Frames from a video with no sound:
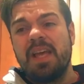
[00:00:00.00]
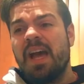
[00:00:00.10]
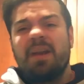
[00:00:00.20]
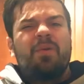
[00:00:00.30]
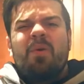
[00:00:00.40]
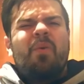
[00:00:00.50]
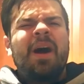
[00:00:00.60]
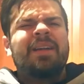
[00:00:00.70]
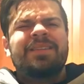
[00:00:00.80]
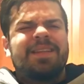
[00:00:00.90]
I don't know
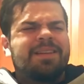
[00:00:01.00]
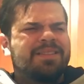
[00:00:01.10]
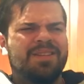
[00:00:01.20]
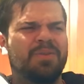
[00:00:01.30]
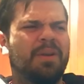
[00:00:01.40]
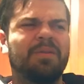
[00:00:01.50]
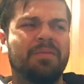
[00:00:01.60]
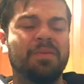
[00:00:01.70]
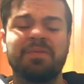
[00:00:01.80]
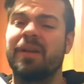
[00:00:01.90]
why it's getting such great
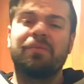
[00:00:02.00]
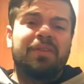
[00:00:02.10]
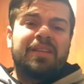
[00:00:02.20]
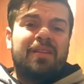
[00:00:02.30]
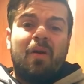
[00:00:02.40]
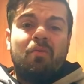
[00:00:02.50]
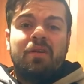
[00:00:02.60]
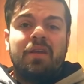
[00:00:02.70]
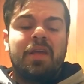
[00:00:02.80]
reviews. I really don't.